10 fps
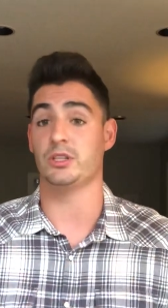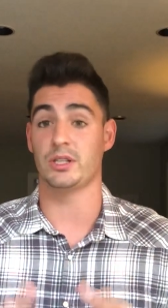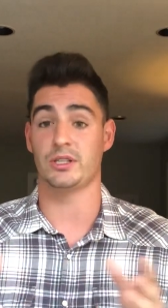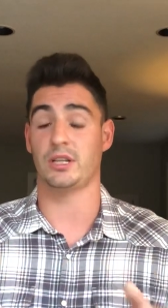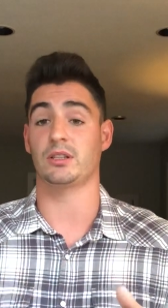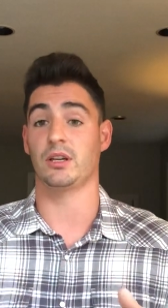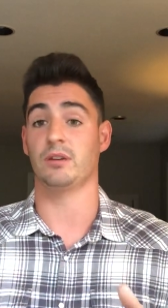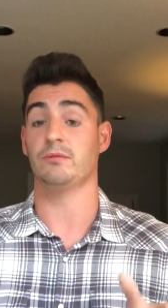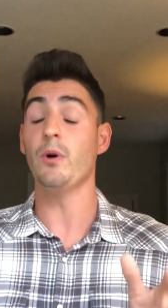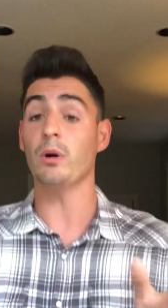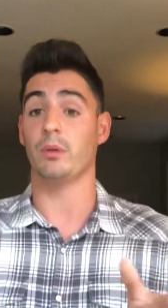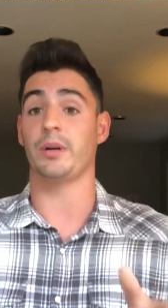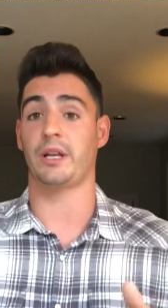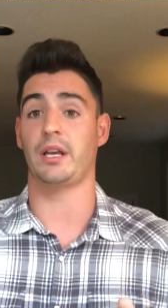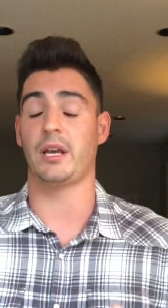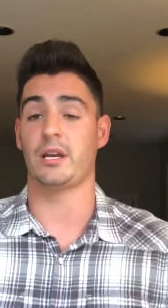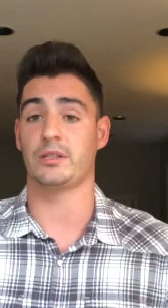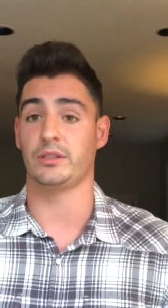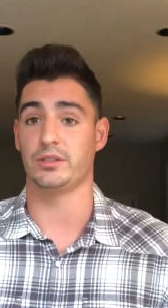just like the 401k actually.